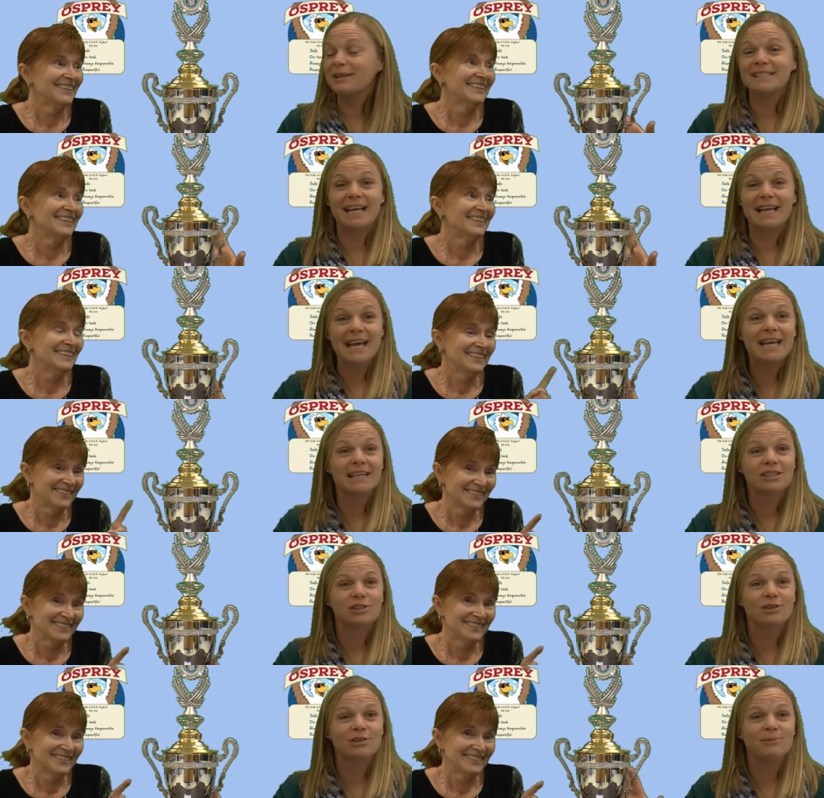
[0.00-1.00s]
Speaker 1: they get
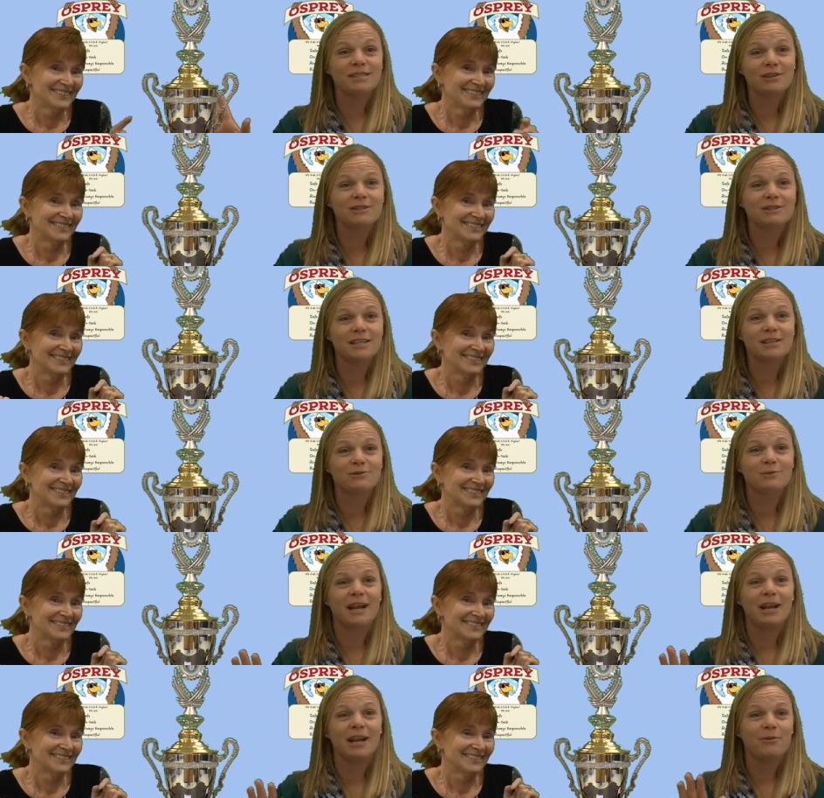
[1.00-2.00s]
to Miss Osie's room,
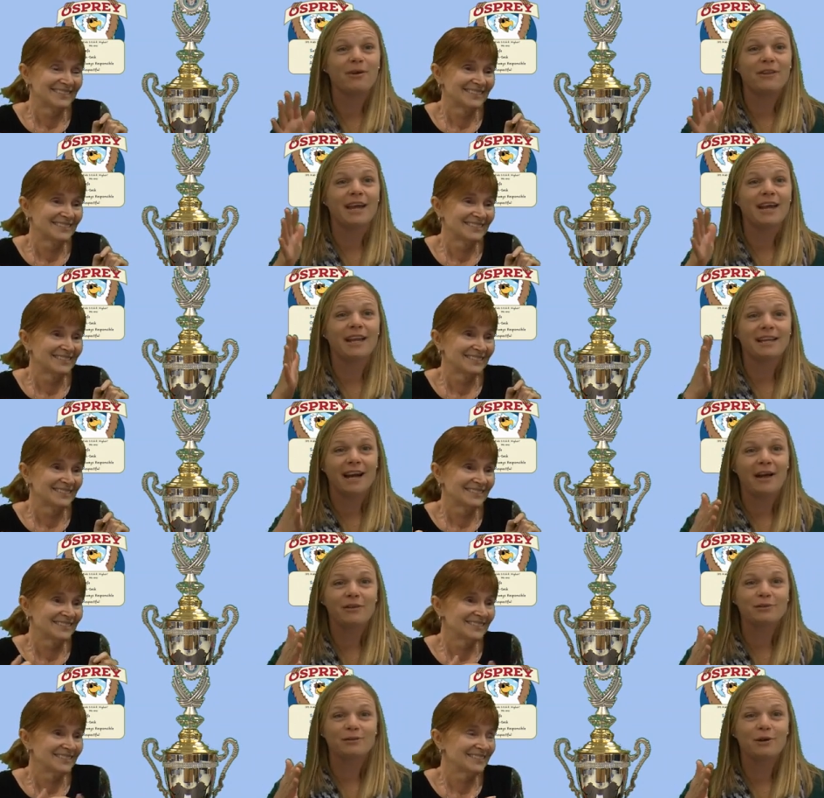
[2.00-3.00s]
and anyone that
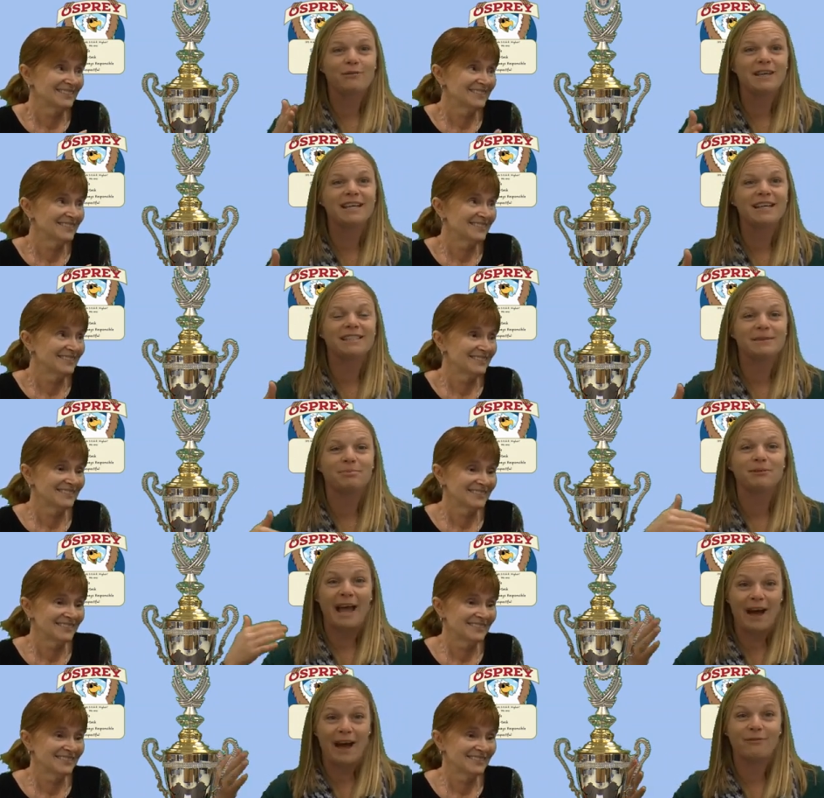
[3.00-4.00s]
got the trophy gets to
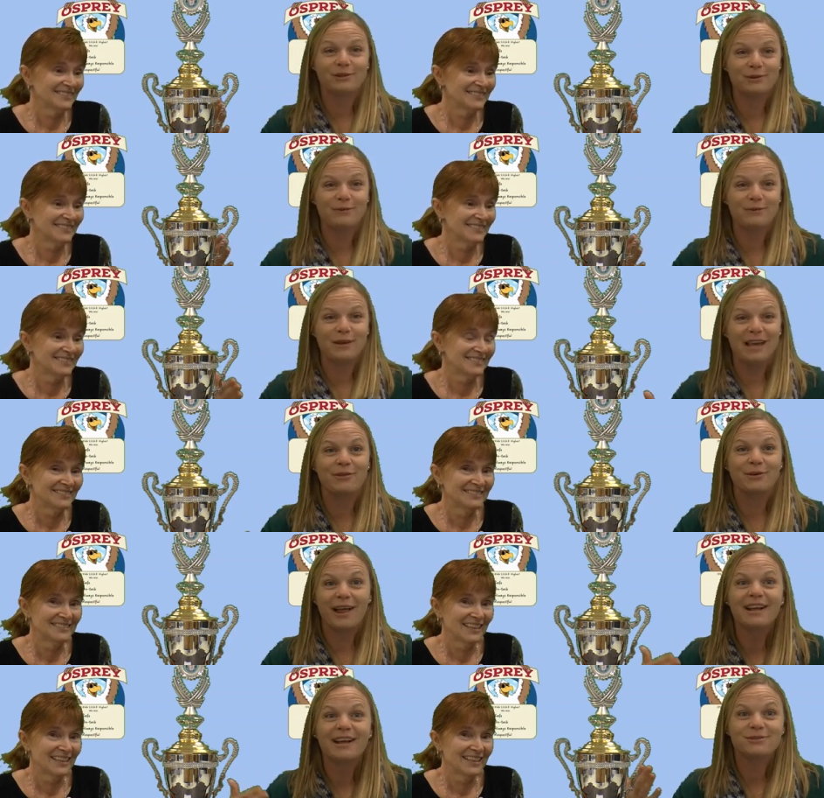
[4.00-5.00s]
have the trophy in their
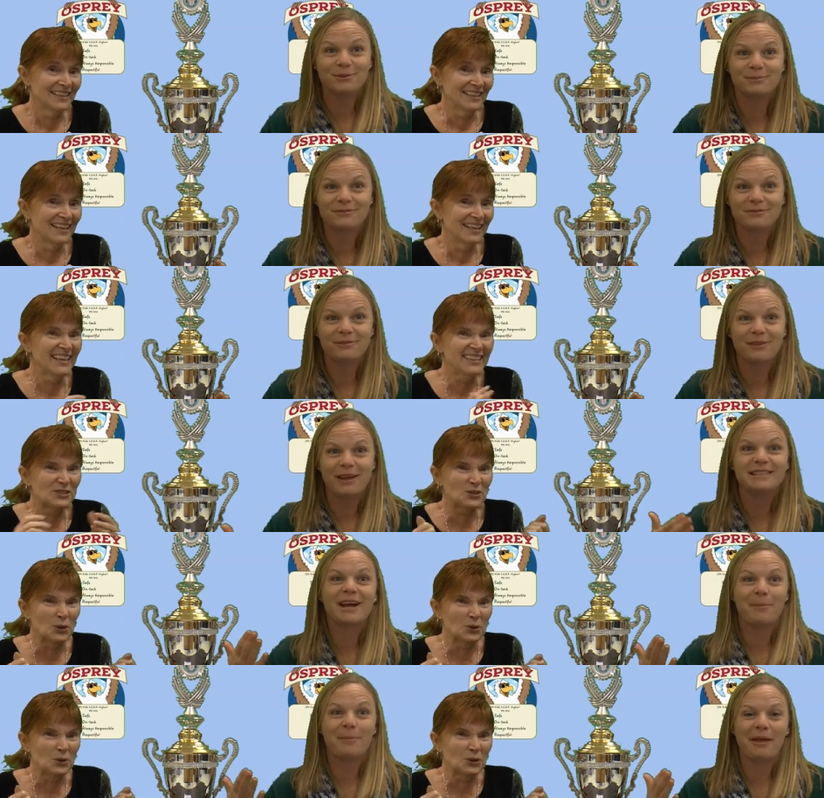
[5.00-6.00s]
classroom and for the
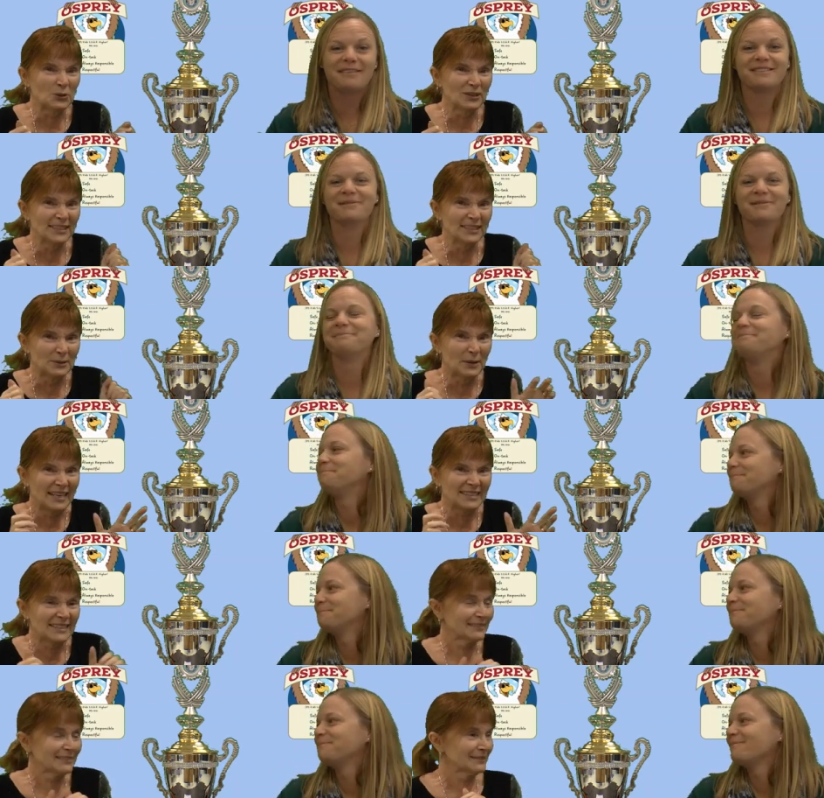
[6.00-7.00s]
entire so month. It's so
Speaker 2: cool and
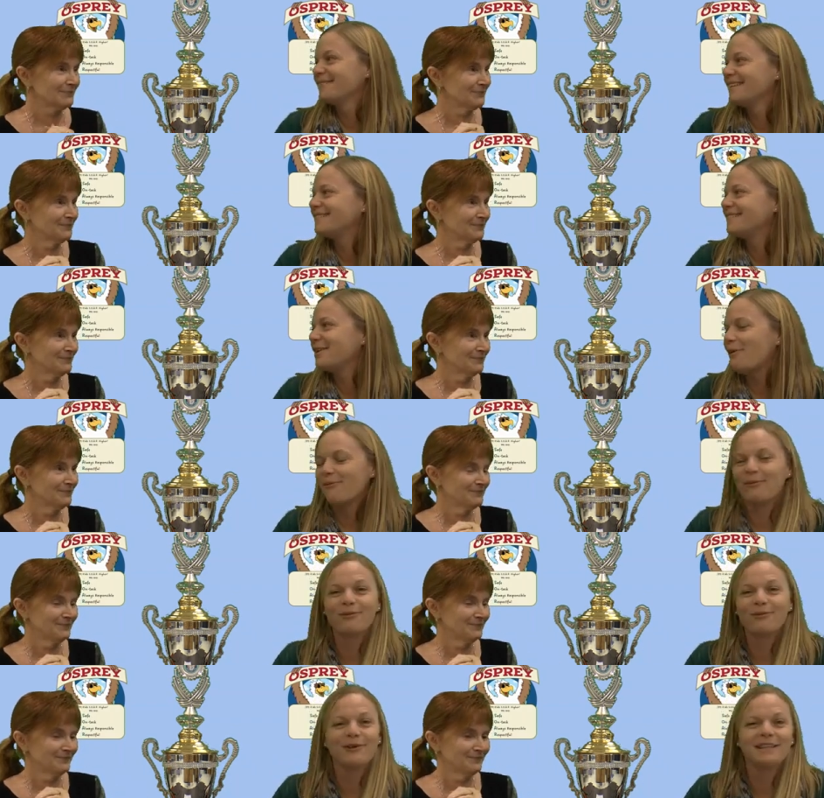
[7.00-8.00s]
amazing.
Speaker 1: So
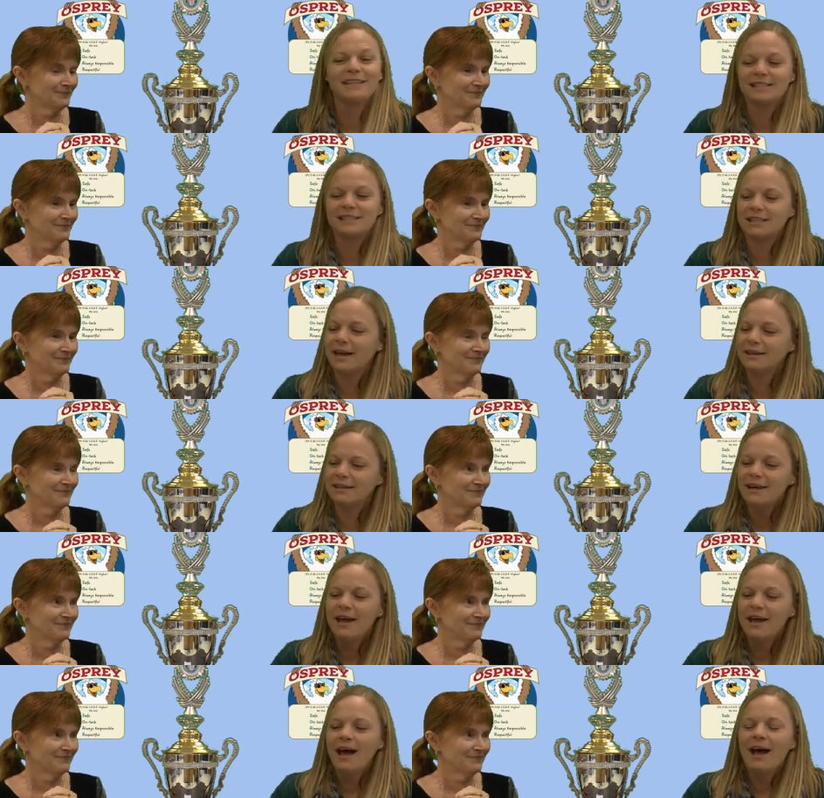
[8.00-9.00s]
we're really excited.
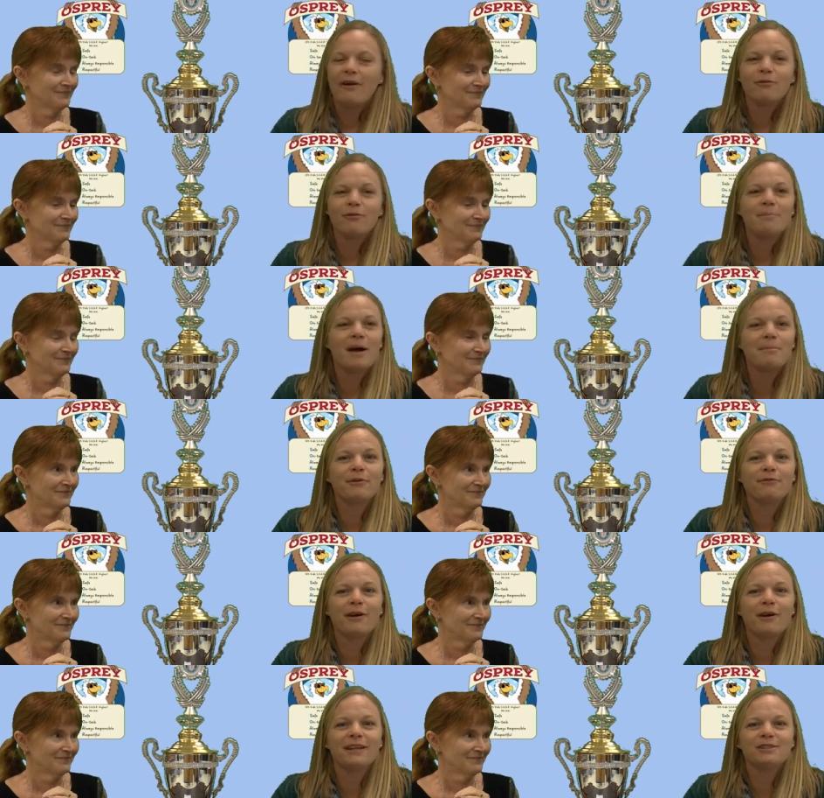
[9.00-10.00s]
Remember,
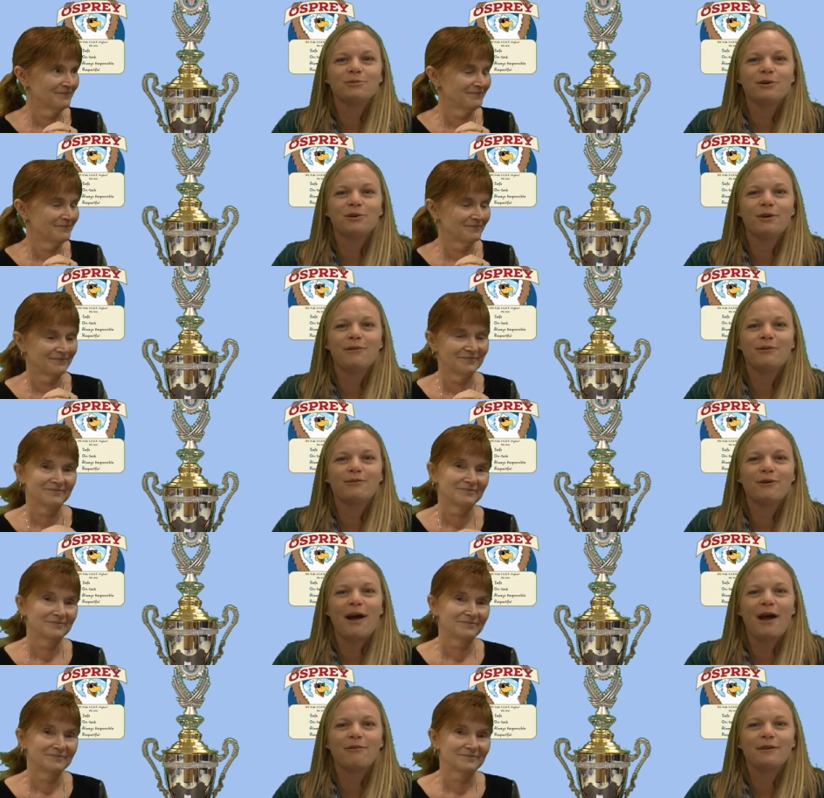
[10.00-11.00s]
friends, we're grateful for
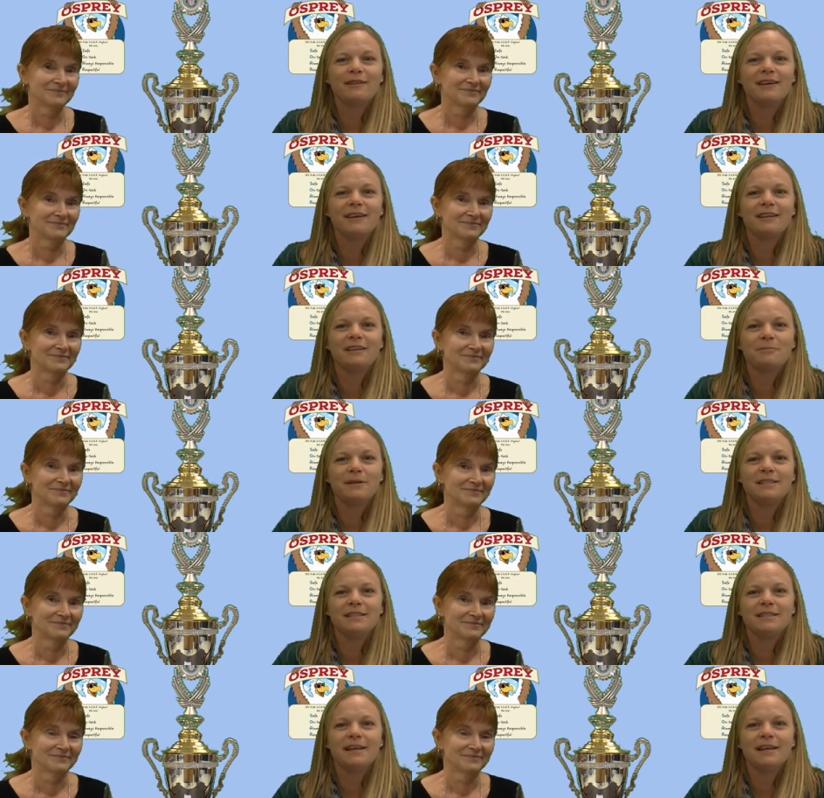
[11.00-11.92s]
everything that the PTA